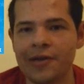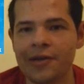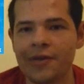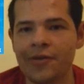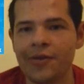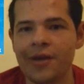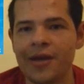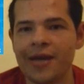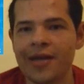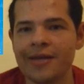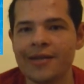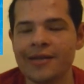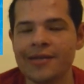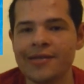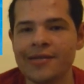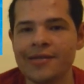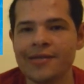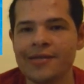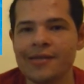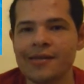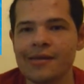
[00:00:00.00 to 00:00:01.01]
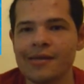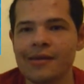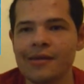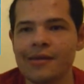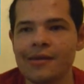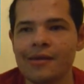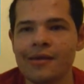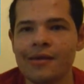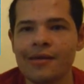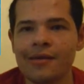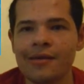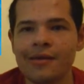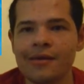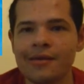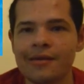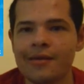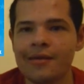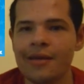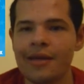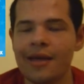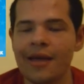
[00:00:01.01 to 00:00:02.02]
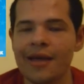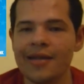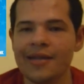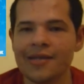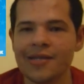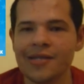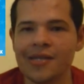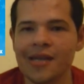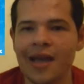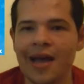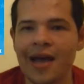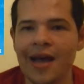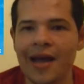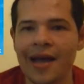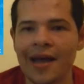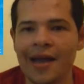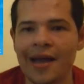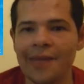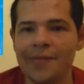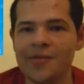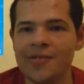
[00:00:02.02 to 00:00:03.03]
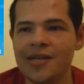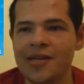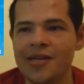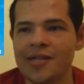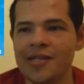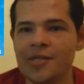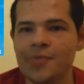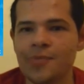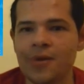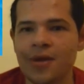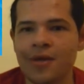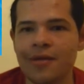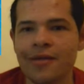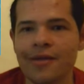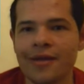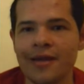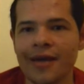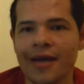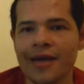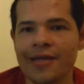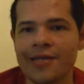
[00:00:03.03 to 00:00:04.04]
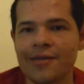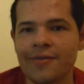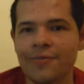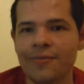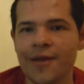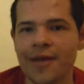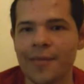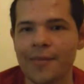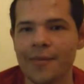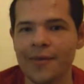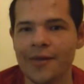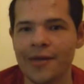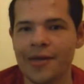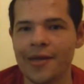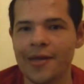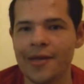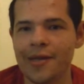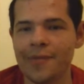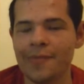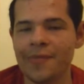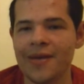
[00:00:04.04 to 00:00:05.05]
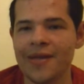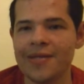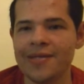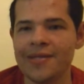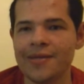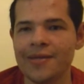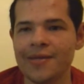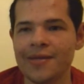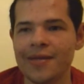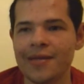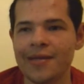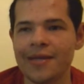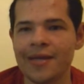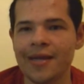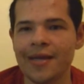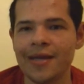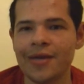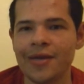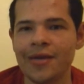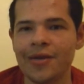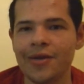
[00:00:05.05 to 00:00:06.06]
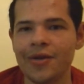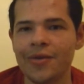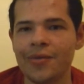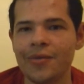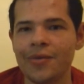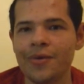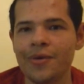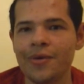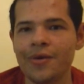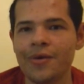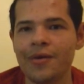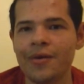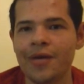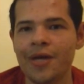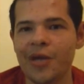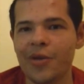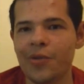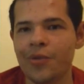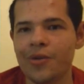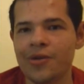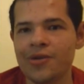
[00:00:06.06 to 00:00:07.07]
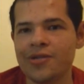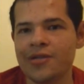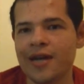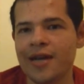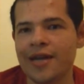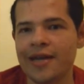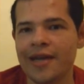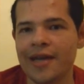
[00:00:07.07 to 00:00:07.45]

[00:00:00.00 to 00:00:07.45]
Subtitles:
You got this guy named Stan Smith, and he has a family, and he basically he works as